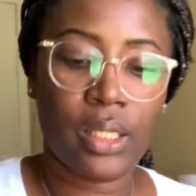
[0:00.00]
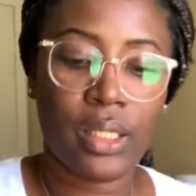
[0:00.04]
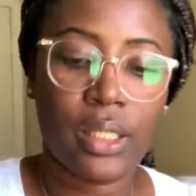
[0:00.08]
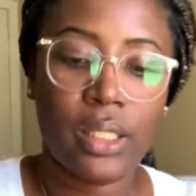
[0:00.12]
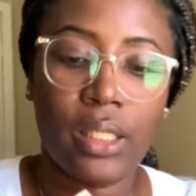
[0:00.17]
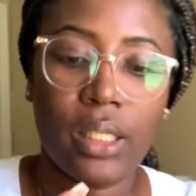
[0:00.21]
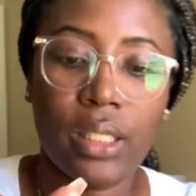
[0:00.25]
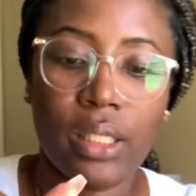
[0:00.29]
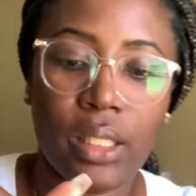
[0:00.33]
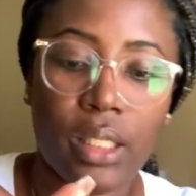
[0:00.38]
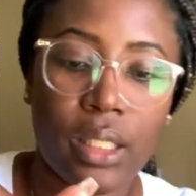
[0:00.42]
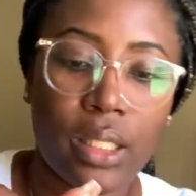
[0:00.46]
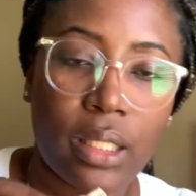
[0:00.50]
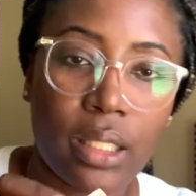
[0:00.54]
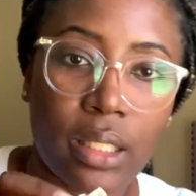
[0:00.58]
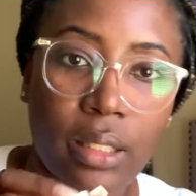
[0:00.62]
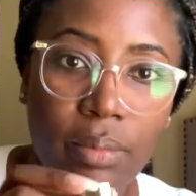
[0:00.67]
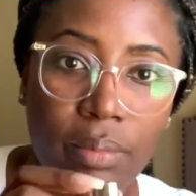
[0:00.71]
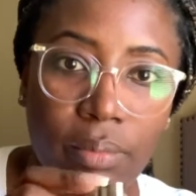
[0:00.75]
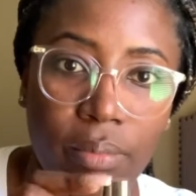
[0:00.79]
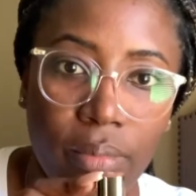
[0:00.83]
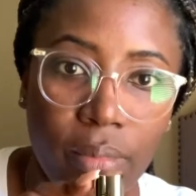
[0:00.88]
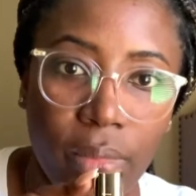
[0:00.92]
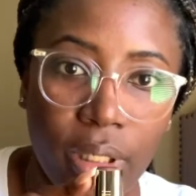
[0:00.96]
this
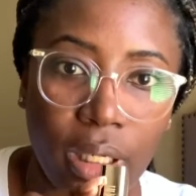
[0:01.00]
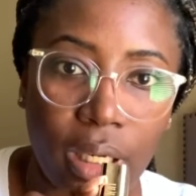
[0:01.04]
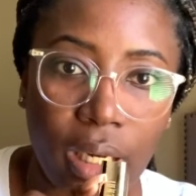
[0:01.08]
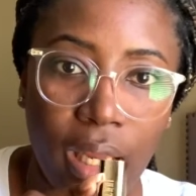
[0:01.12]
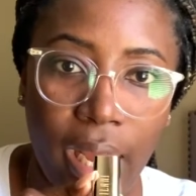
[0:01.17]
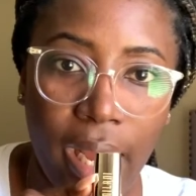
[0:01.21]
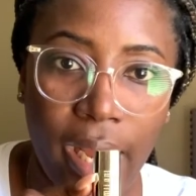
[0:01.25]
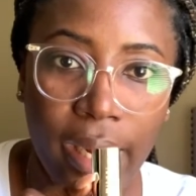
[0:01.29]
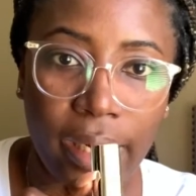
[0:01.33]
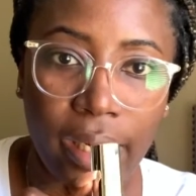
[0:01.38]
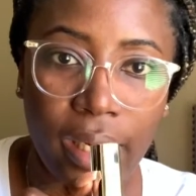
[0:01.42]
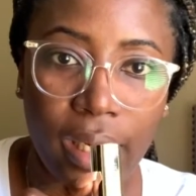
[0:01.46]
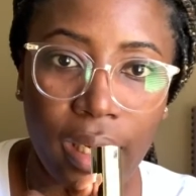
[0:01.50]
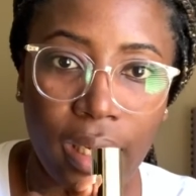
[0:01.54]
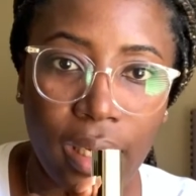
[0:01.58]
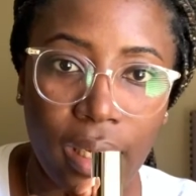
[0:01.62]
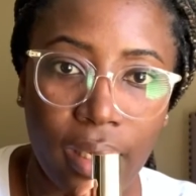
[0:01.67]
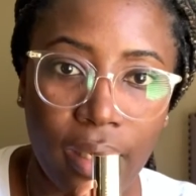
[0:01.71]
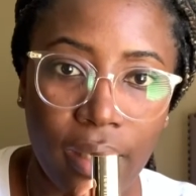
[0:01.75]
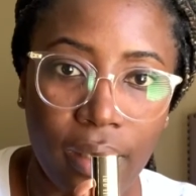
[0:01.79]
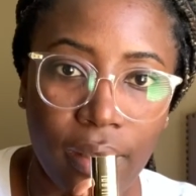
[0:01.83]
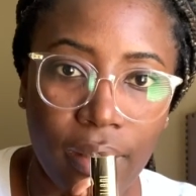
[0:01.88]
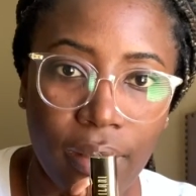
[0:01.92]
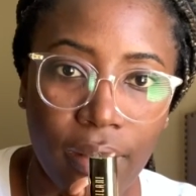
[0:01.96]
Milani,
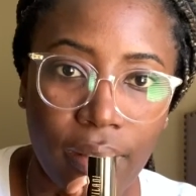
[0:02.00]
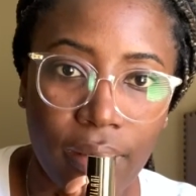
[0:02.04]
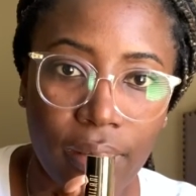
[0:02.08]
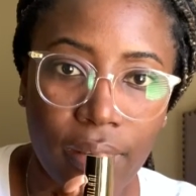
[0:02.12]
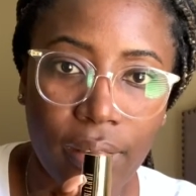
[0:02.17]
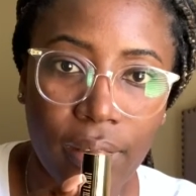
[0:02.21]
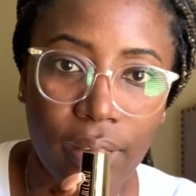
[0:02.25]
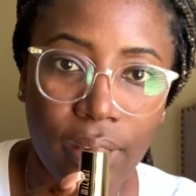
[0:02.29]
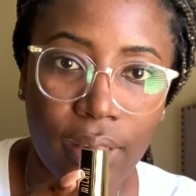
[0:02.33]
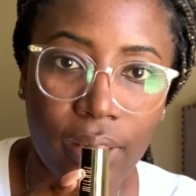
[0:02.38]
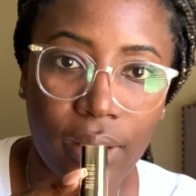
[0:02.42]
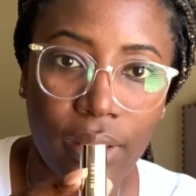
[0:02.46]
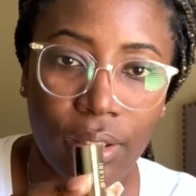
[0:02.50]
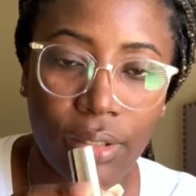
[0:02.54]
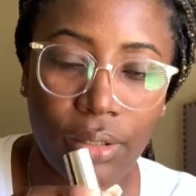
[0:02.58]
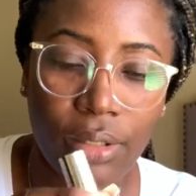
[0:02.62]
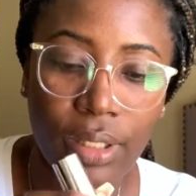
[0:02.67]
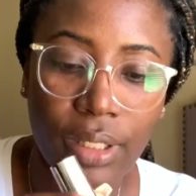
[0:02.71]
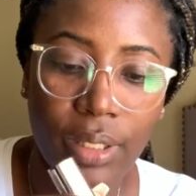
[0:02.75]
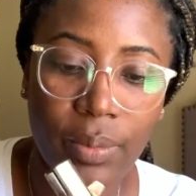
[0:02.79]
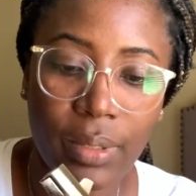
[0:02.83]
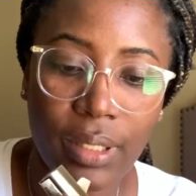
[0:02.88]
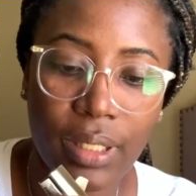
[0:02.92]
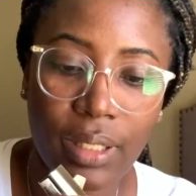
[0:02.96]
this little
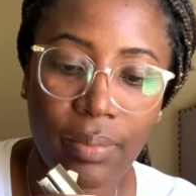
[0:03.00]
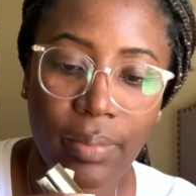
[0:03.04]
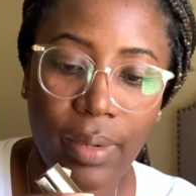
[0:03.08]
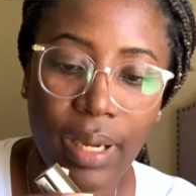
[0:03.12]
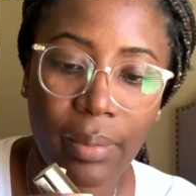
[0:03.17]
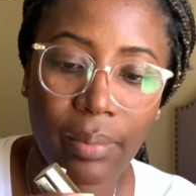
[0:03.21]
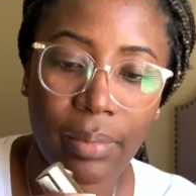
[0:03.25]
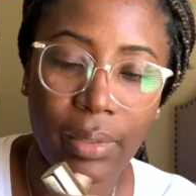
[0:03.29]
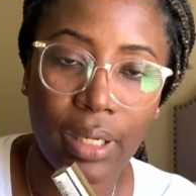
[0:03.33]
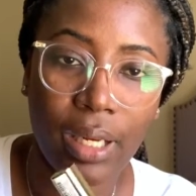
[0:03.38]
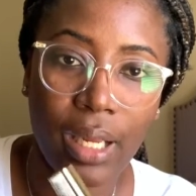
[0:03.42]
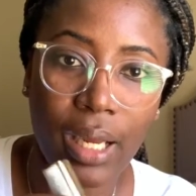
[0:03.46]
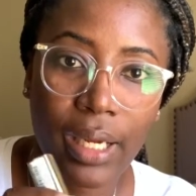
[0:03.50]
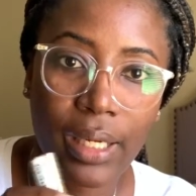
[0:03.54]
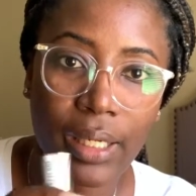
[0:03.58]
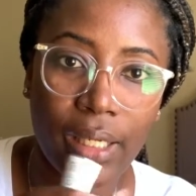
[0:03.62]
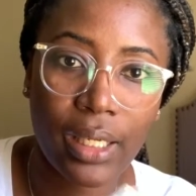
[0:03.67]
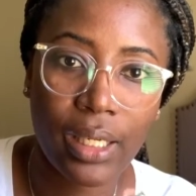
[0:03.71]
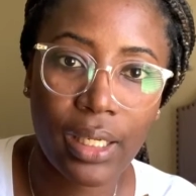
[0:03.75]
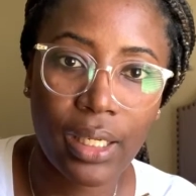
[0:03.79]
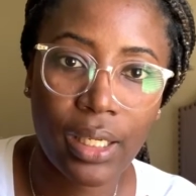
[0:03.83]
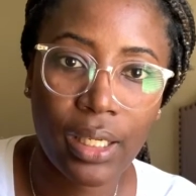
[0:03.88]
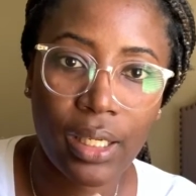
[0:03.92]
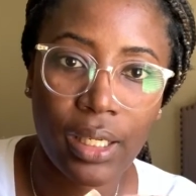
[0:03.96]
lipstick by
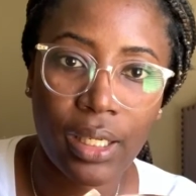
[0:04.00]
Milani.